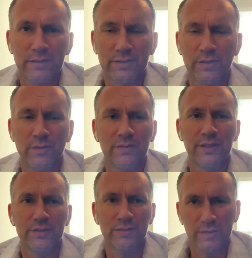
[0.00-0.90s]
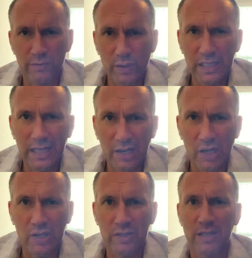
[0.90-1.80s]
So you want to make sure and avoid that at
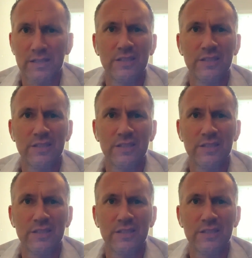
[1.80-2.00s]
all costs.